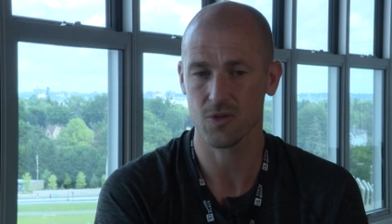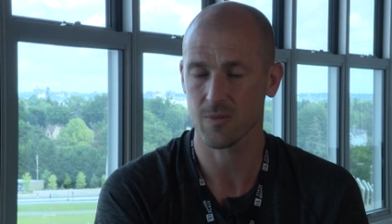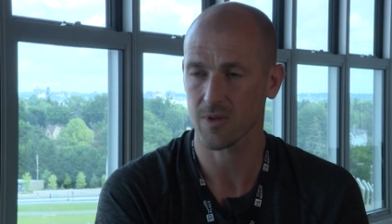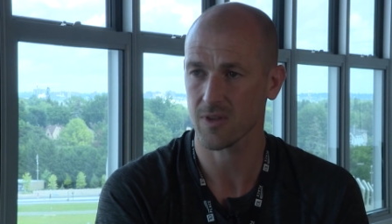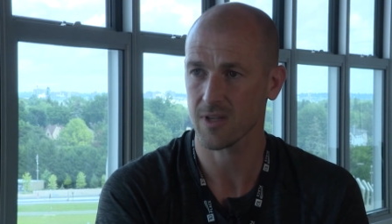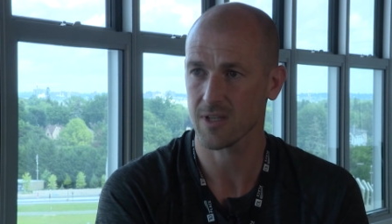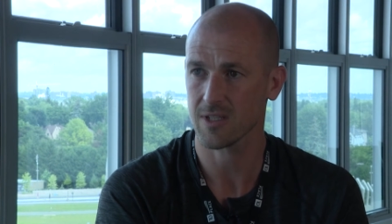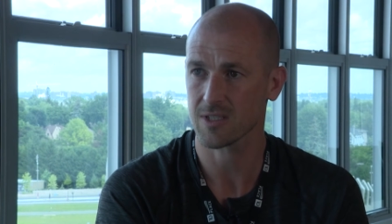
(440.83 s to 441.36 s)
I
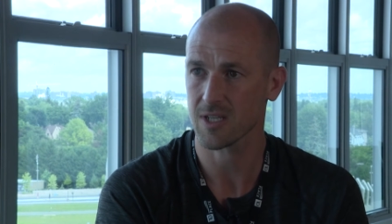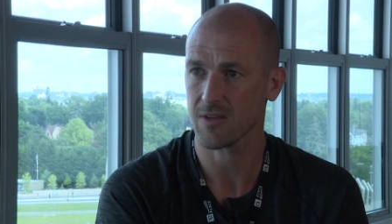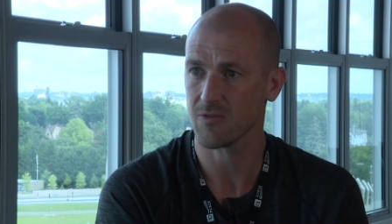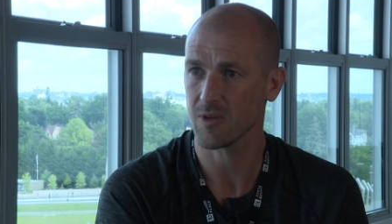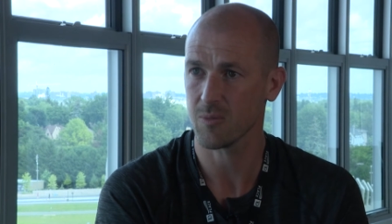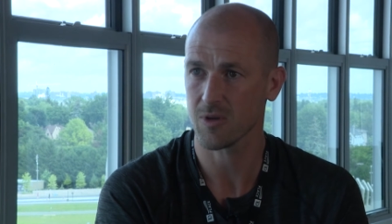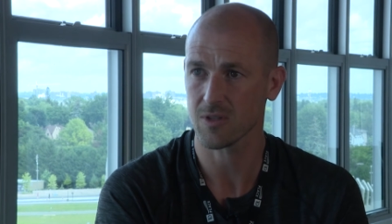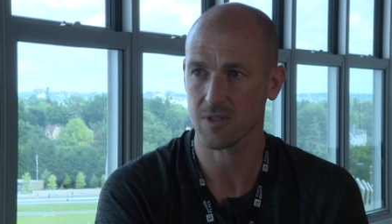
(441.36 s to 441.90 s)
think it's
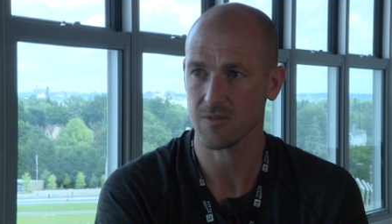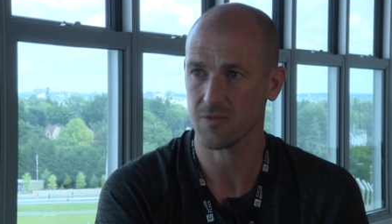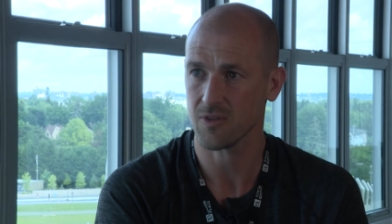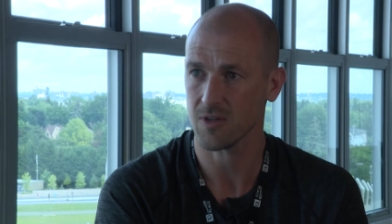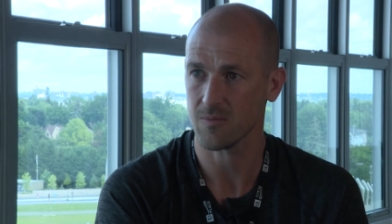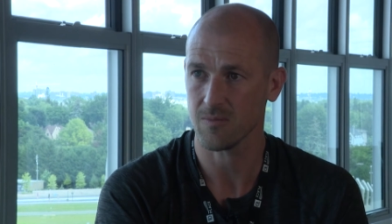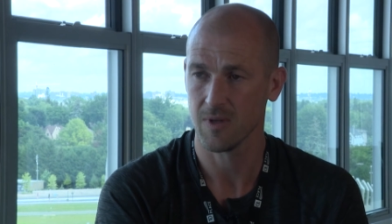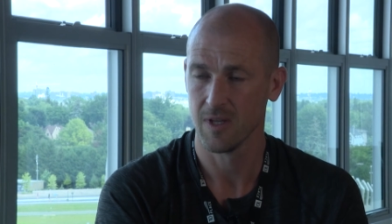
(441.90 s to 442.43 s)
everybody
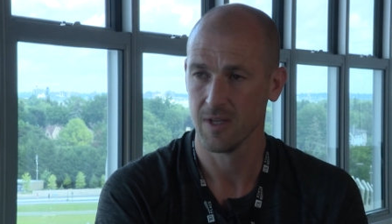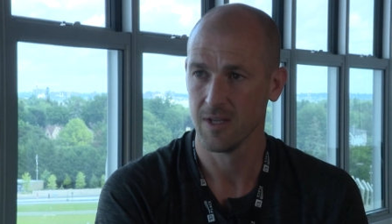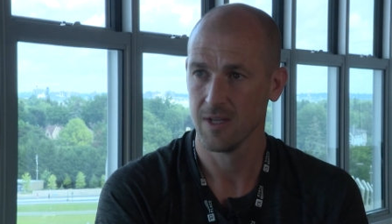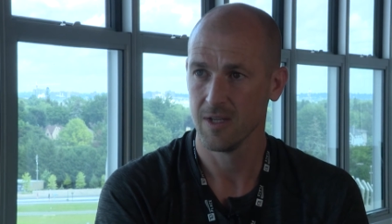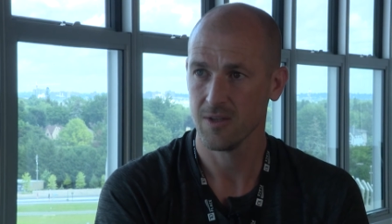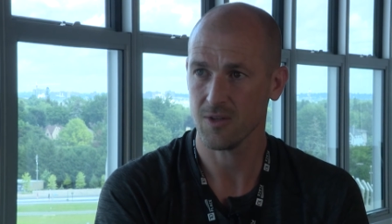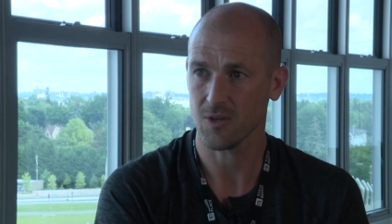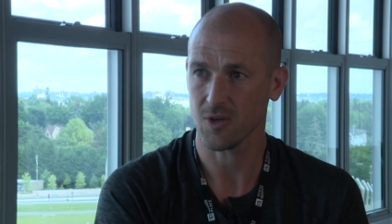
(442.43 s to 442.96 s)
from,
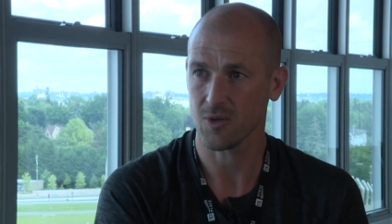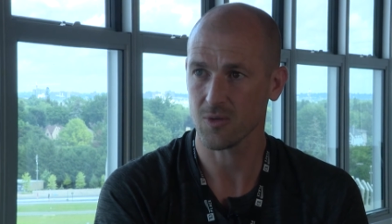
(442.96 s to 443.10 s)
you know,